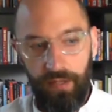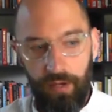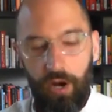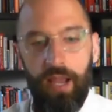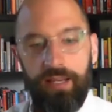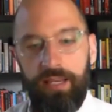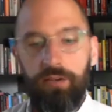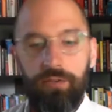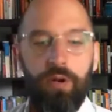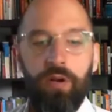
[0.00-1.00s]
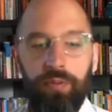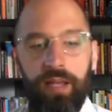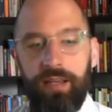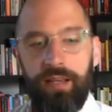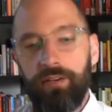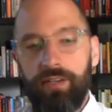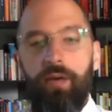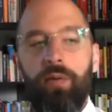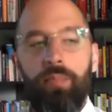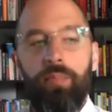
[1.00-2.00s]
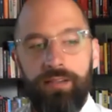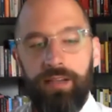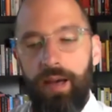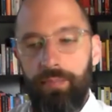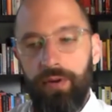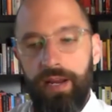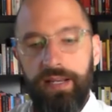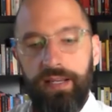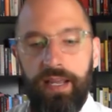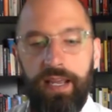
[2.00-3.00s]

all right, here's how our plant is operating,